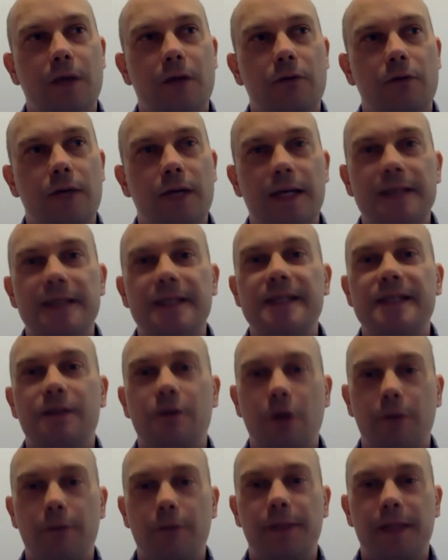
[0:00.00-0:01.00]
really
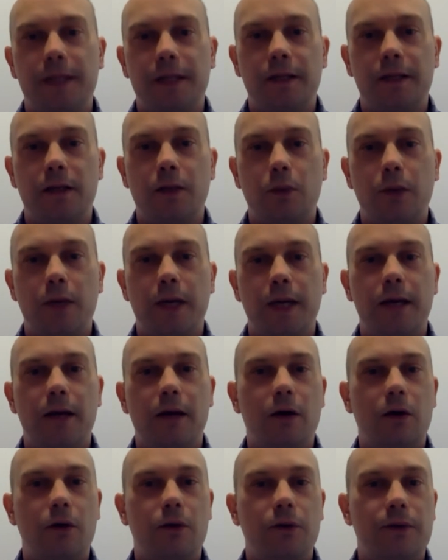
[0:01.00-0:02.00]
disrupting the way
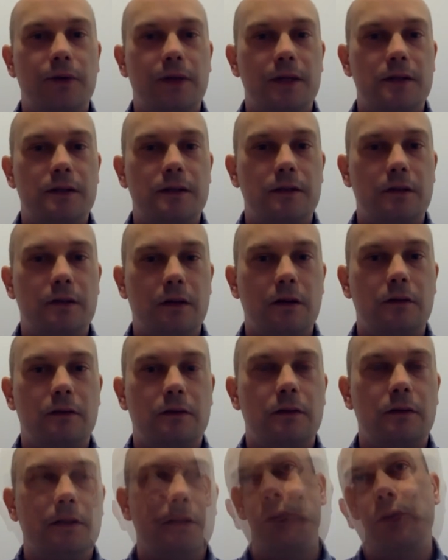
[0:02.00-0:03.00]
how things are
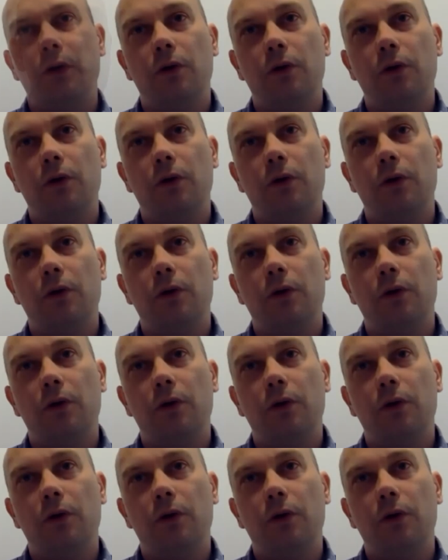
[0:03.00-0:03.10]
done.